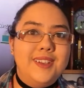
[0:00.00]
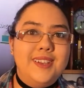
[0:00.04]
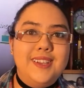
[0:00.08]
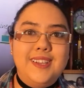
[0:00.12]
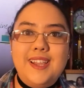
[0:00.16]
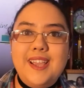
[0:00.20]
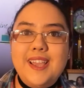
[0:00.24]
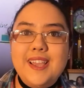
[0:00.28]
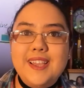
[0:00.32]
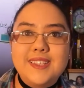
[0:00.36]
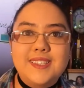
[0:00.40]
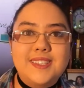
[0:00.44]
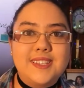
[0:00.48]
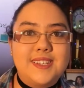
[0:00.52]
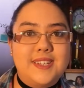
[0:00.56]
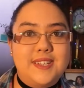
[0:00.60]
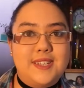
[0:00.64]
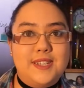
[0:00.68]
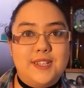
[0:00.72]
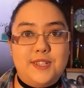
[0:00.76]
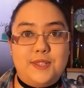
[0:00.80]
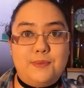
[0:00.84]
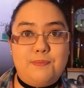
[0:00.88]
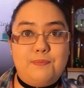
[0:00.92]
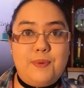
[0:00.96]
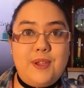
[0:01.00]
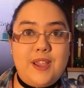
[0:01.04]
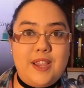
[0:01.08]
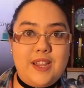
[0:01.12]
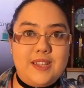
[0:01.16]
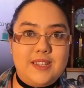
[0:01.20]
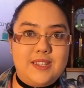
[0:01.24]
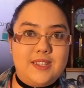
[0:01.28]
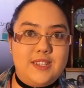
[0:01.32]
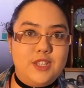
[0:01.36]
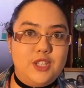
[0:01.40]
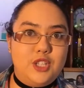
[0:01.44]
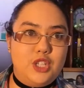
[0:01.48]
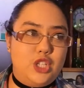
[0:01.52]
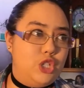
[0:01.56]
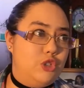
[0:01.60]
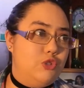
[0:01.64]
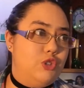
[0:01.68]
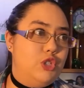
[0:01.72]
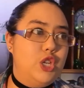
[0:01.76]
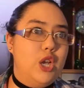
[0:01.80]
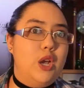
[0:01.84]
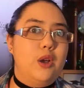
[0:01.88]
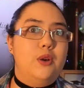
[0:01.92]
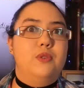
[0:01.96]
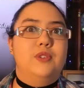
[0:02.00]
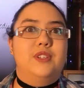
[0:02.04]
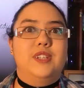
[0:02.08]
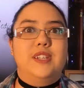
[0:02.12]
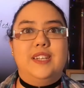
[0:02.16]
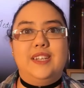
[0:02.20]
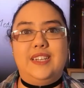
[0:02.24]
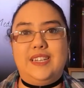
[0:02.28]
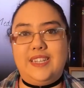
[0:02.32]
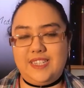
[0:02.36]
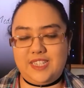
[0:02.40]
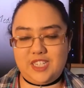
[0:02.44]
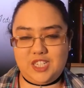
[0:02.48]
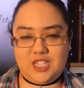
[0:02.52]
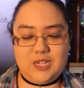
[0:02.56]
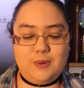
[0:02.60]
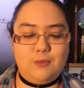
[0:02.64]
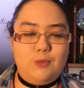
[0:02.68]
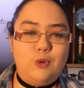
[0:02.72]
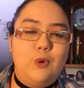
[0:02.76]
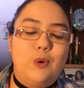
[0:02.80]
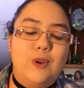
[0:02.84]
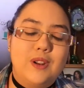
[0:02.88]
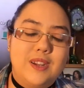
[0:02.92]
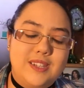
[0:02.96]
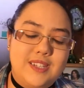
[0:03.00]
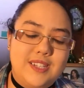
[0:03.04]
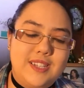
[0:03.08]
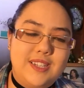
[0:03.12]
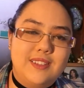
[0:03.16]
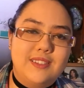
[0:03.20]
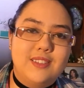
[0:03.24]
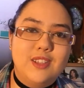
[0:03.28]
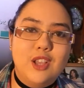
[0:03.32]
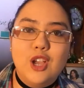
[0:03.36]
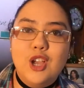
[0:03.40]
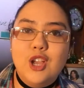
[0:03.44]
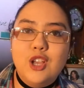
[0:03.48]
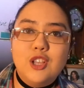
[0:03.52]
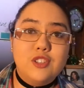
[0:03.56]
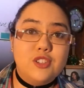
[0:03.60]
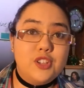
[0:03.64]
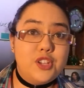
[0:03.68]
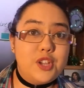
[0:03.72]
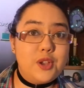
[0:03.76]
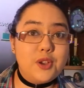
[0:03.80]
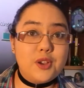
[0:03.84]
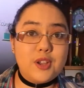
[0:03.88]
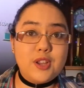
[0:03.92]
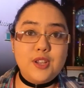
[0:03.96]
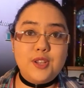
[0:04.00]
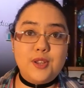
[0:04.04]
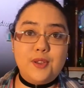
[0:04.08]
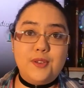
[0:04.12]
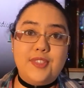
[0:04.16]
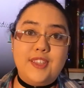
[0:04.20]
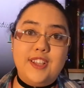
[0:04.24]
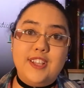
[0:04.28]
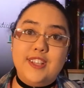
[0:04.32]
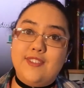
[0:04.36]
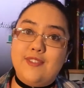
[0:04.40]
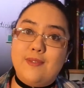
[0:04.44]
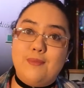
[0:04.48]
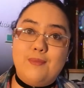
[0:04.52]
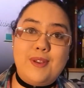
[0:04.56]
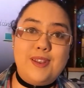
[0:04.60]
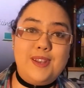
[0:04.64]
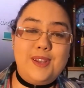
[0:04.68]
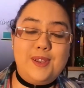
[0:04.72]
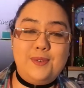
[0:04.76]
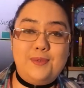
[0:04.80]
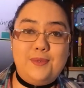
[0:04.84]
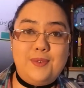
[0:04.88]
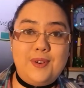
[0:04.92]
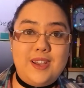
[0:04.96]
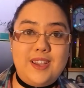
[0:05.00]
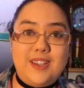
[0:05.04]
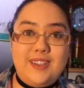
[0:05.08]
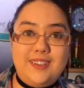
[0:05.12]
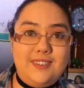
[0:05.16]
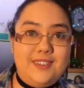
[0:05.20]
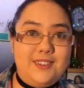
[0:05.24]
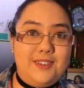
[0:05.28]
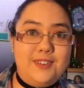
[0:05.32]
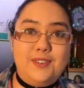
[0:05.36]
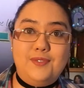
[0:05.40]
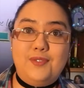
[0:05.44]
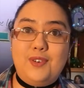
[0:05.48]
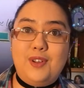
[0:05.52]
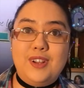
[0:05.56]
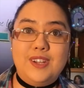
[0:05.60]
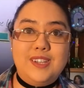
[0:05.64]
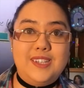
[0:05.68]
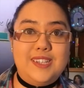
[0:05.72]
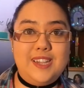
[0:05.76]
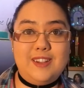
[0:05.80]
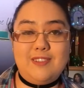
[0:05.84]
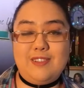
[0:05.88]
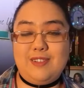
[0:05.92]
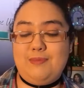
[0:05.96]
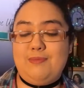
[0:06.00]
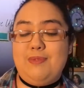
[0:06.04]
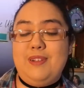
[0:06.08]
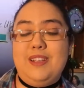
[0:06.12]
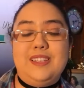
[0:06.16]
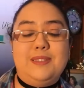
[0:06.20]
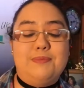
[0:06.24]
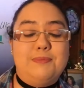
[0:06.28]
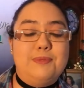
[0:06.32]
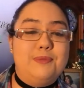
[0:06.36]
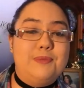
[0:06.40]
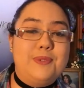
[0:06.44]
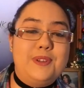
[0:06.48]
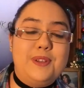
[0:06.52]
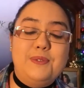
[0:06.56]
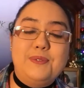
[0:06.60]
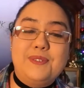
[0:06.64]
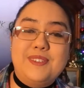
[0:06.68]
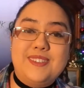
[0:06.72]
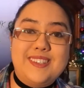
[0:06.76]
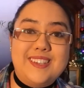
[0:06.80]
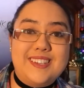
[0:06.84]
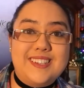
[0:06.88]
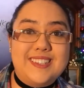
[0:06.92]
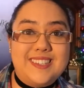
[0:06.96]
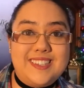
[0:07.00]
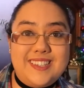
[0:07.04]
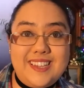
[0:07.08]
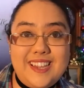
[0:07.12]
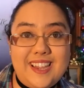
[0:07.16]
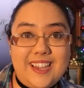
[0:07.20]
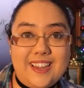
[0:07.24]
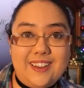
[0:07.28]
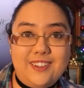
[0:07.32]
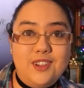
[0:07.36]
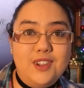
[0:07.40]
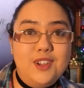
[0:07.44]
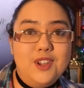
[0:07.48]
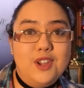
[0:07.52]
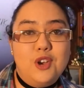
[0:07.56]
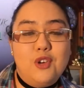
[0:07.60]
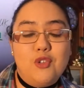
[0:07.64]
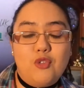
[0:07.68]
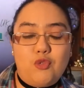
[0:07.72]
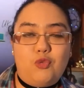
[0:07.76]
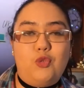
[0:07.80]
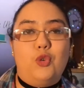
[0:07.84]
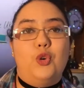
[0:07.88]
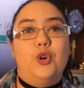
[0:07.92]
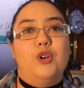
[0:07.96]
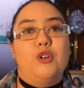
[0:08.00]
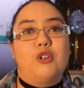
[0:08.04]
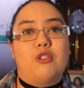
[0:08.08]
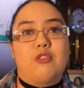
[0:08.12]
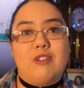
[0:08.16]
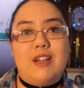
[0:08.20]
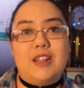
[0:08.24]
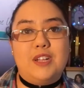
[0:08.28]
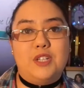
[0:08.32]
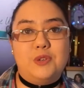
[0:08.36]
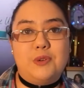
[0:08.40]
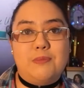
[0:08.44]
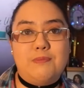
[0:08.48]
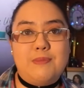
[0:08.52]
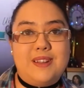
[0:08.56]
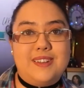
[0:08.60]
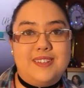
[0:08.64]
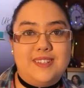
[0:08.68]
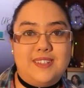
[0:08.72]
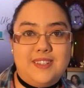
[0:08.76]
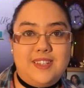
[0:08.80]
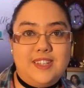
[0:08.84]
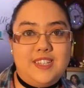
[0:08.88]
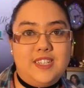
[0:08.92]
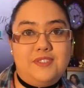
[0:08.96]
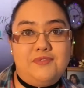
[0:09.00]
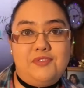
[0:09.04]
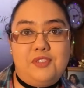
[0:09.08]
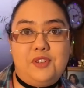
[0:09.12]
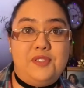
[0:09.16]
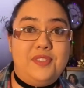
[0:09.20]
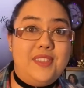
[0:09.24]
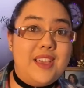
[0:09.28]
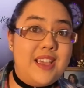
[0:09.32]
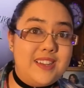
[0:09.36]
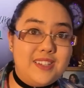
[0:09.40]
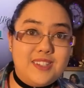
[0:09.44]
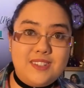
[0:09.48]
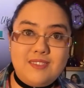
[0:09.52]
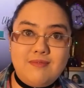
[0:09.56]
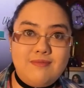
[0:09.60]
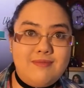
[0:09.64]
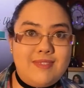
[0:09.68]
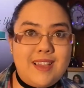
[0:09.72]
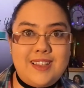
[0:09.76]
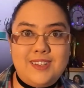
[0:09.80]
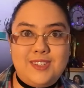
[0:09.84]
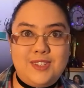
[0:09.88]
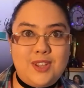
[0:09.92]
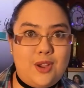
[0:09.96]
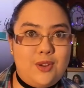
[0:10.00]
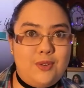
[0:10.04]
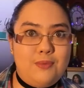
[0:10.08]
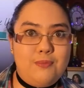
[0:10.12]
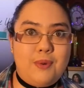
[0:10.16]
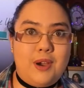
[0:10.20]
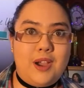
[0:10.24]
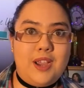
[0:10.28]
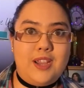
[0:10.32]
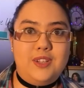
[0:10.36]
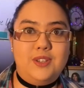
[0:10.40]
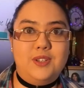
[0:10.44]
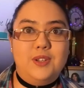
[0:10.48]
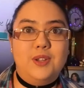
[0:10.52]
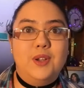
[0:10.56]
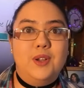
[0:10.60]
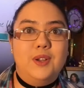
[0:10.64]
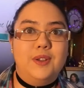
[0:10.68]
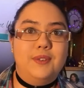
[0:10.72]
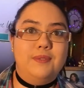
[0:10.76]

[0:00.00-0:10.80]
years that it has been since you showed leadership qualities. So you can do things from when you were on a volunteering placement when you were 16 for your graduate medicine interview. They don't mind.